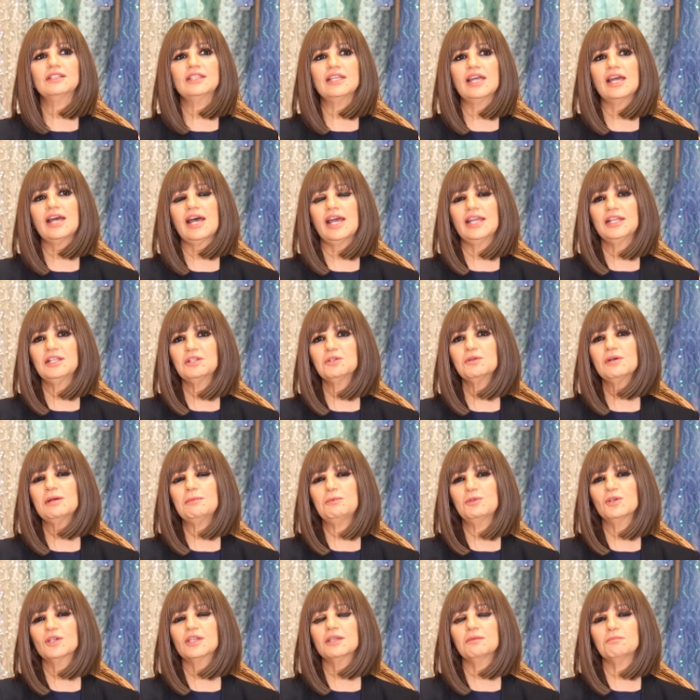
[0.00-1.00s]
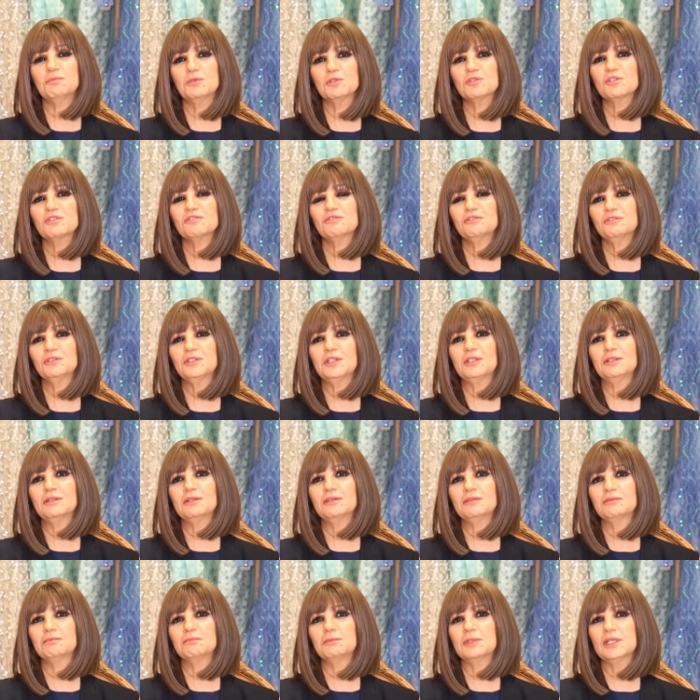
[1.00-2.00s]
Yeah, I know I'm looking
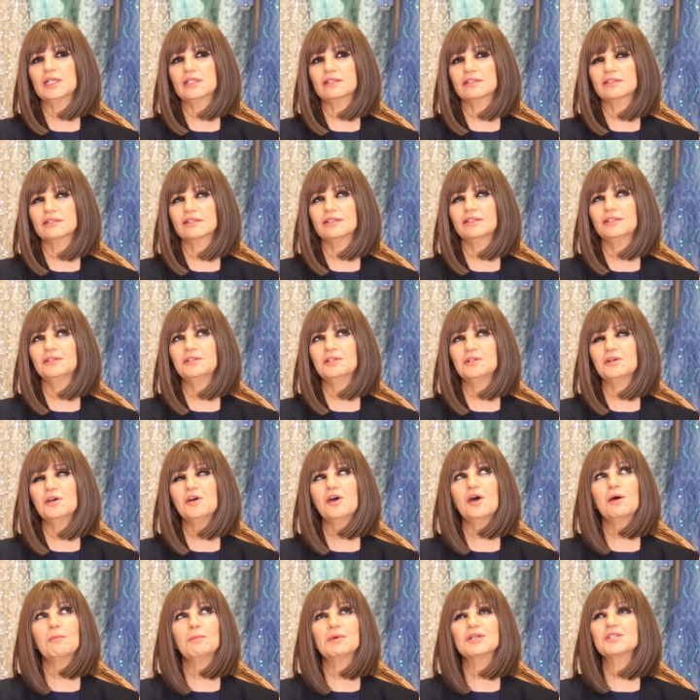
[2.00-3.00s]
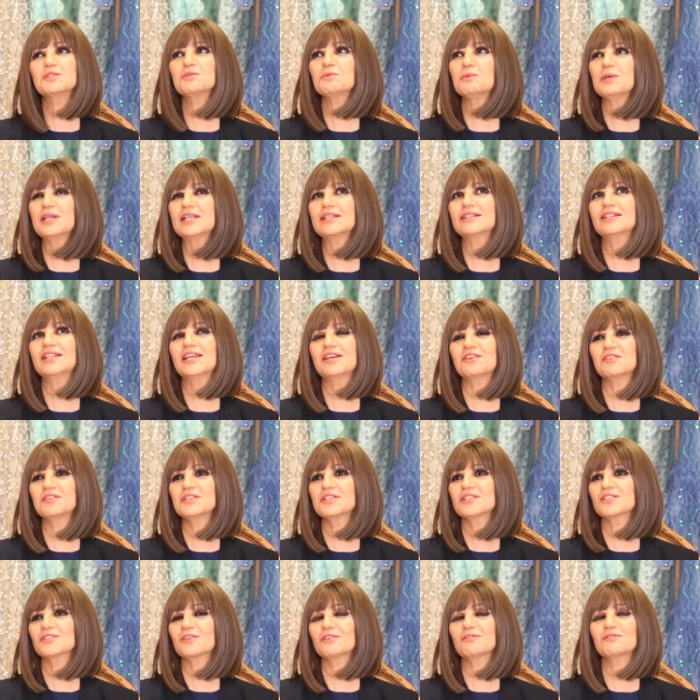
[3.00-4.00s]
beautiful, but you know how much weight there
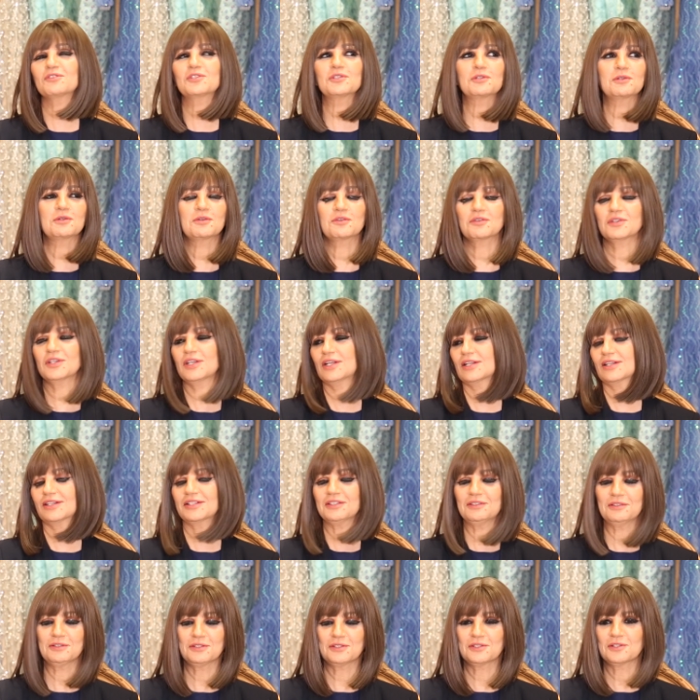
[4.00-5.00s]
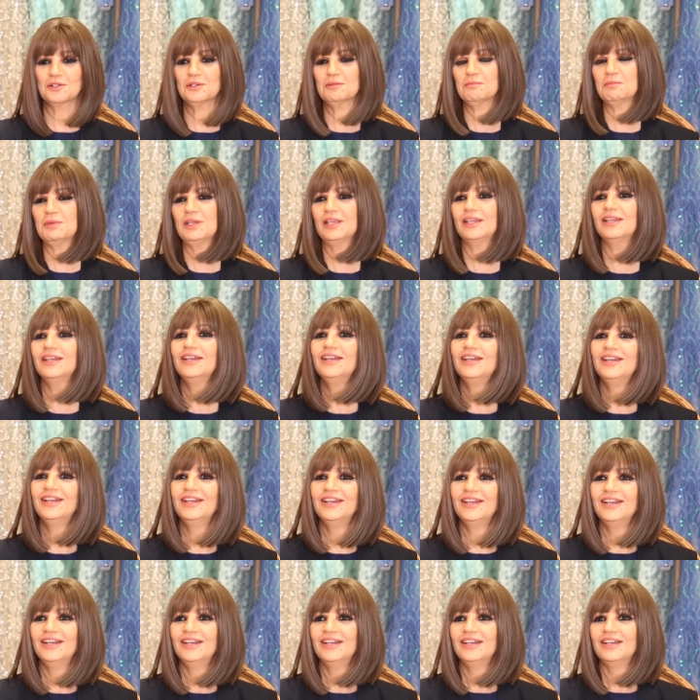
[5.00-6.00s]
is of jewelry and clothes on me.
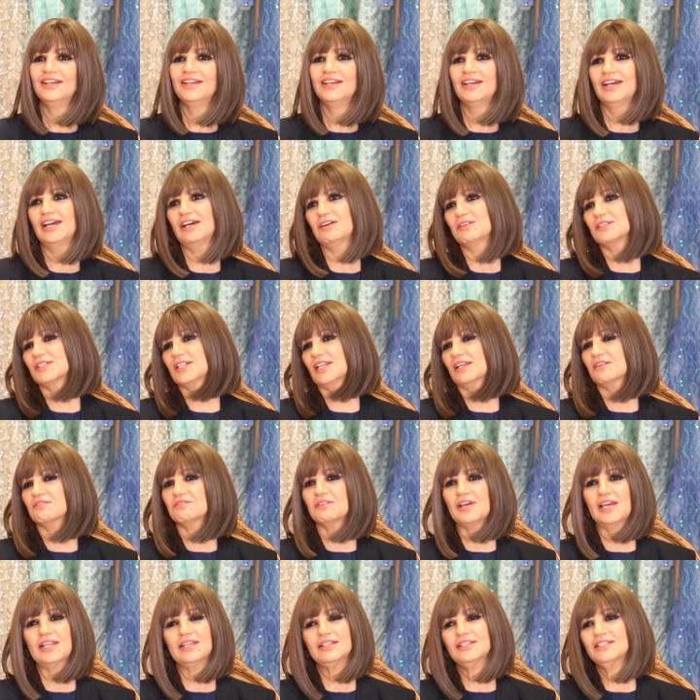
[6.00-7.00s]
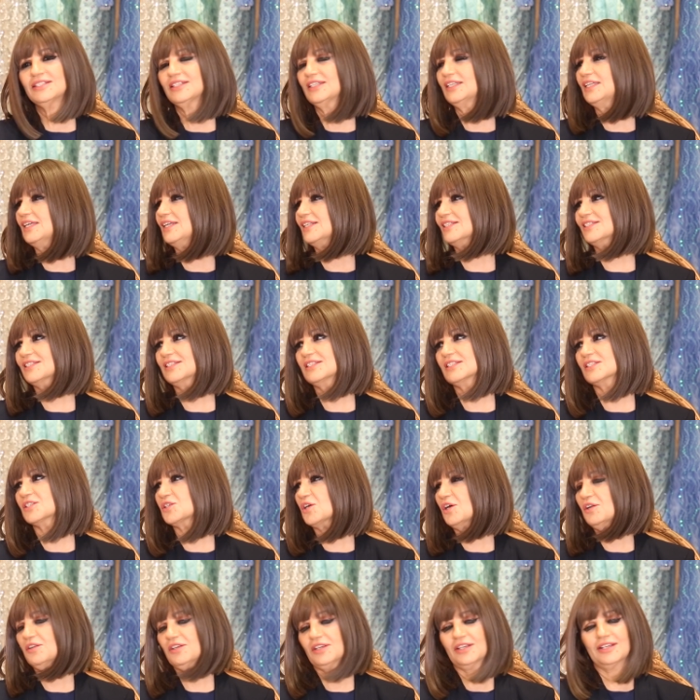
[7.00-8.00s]
I was like, vanity needs this.
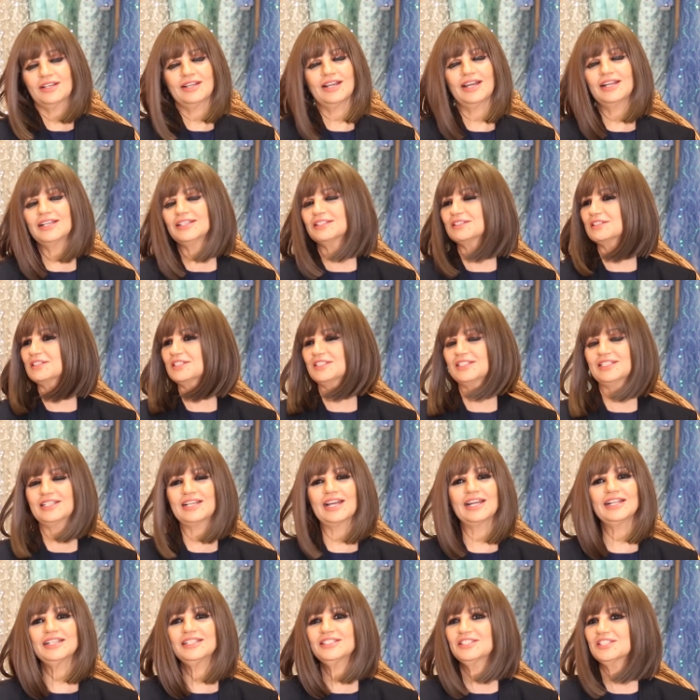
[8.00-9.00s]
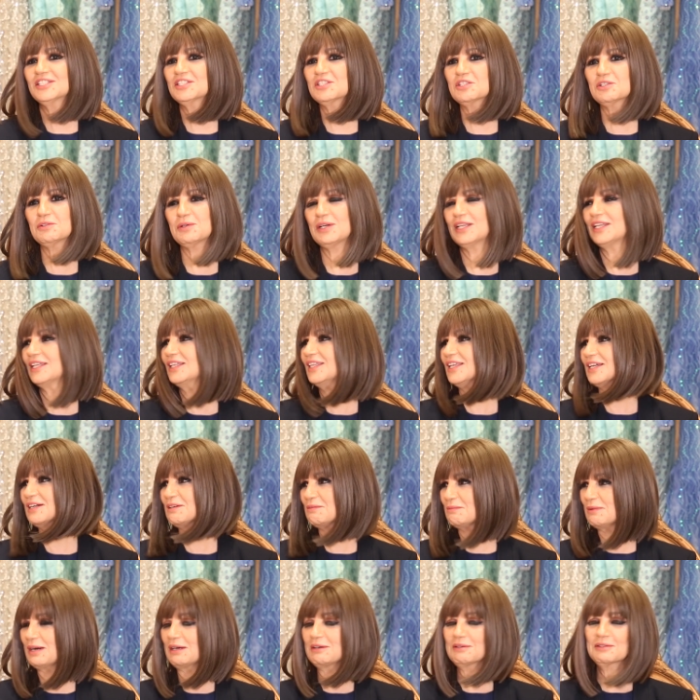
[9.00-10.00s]
Sorry, can't can't just do anything
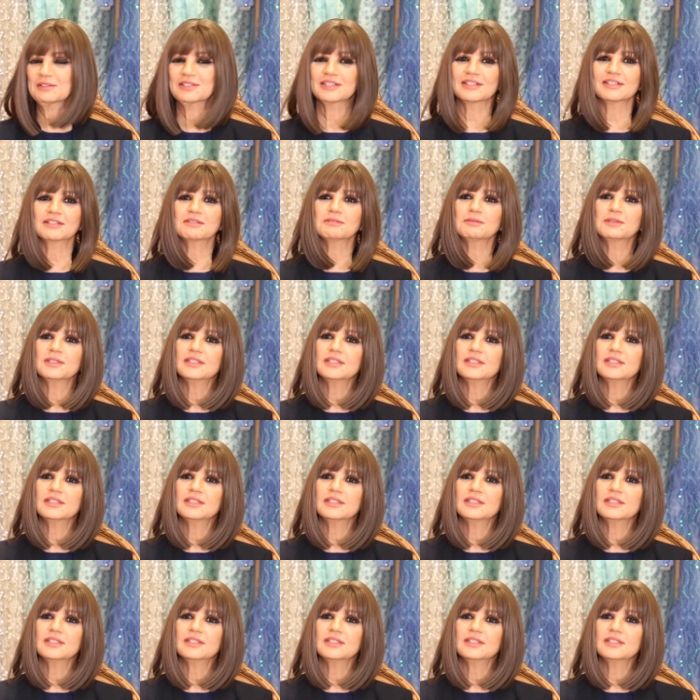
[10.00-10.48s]
about it.